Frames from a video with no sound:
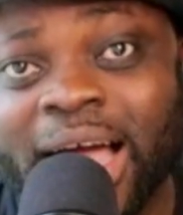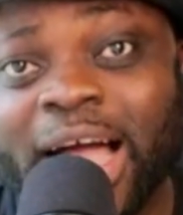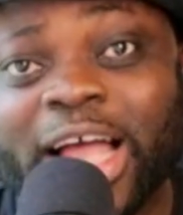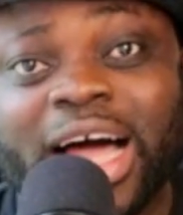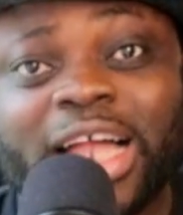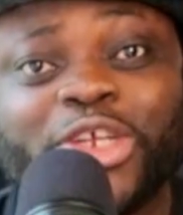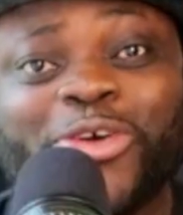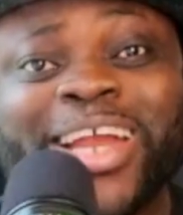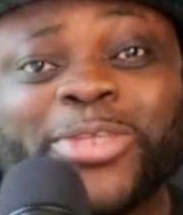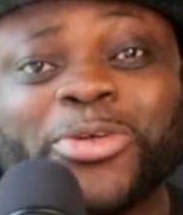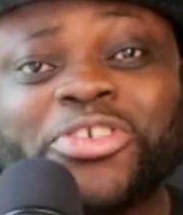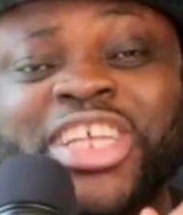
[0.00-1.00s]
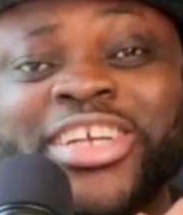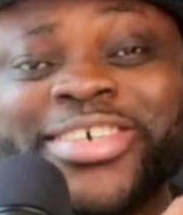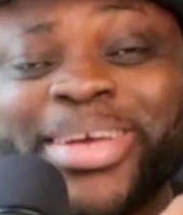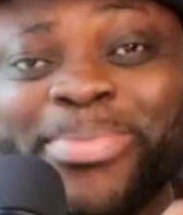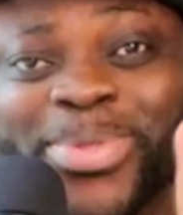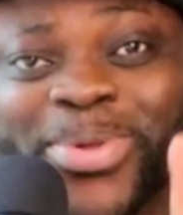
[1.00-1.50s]
And you need to treat
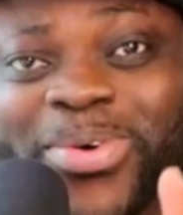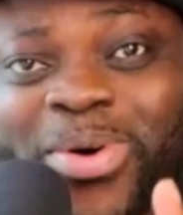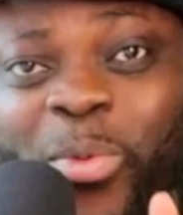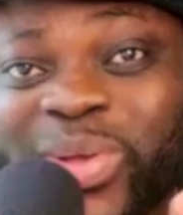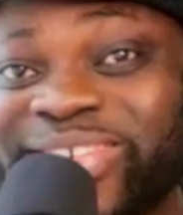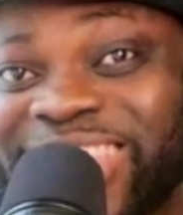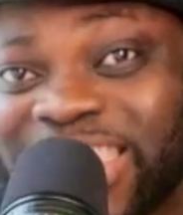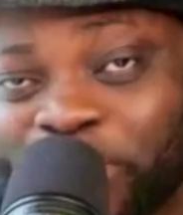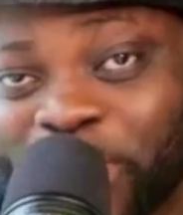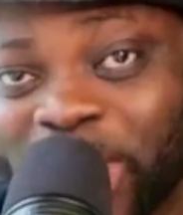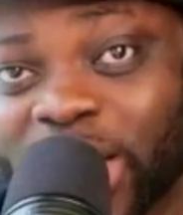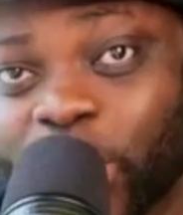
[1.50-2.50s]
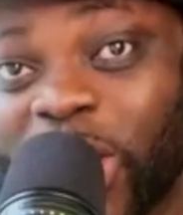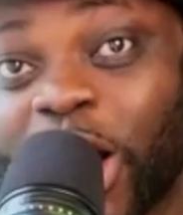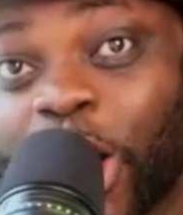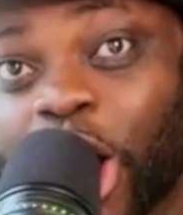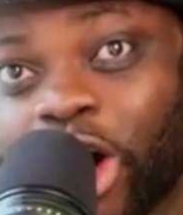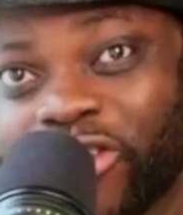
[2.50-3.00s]
crypto with respect, with
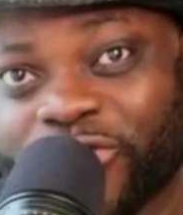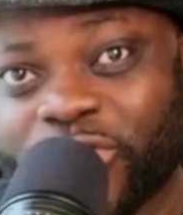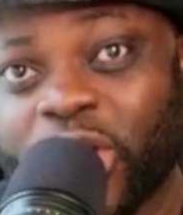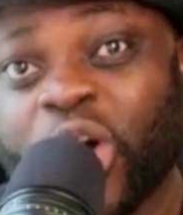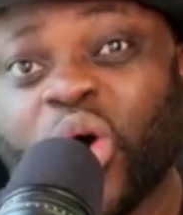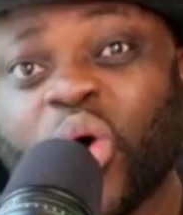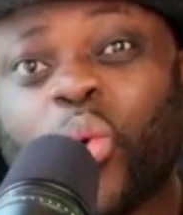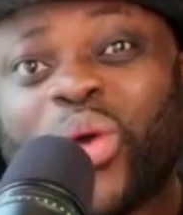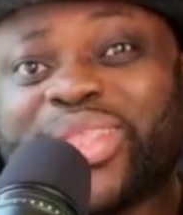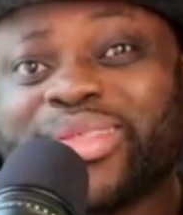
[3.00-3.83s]
love, with,